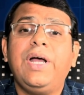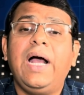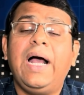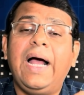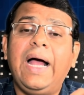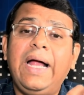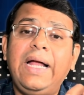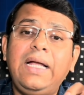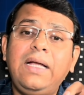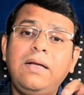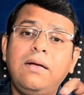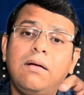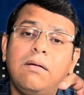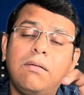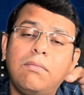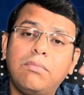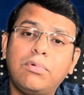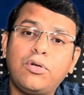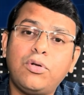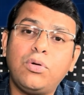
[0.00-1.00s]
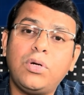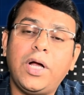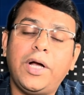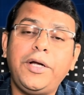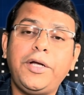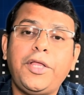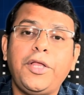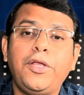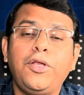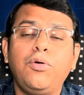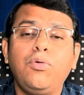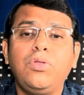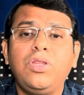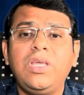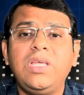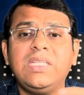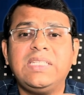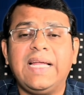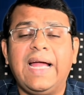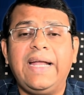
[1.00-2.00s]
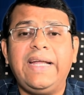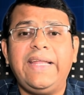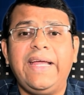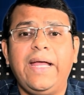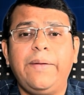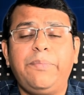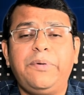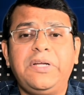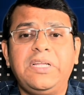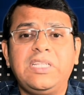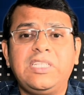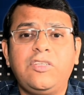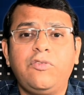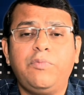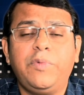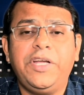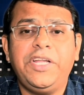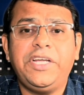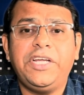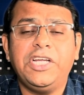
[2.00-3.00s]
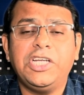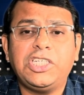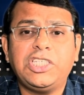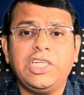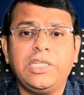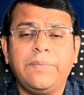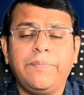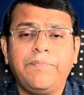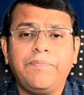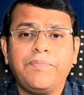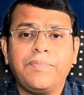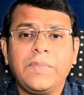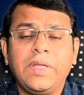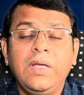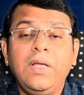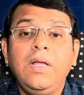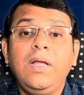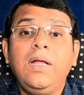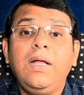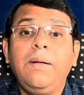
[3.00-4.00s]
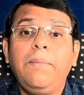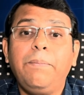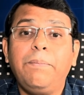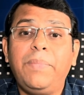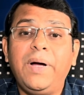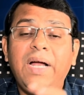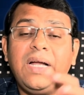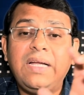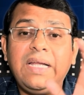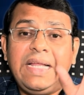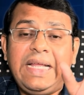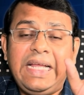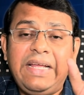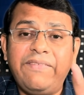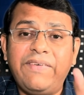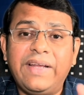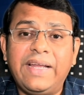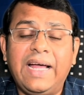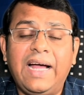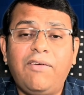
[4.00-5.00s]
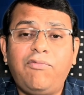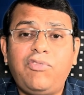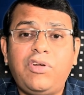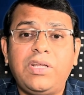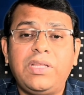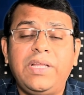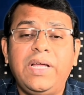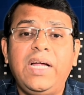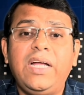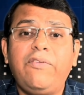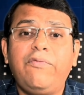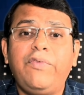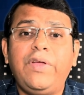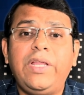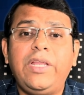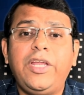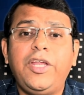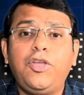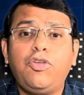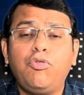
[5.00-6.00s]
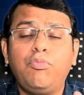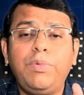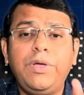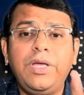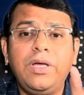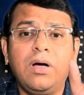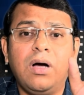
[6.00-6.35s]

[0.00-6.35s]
and to continue these antihypertensive medication but even after that we need to be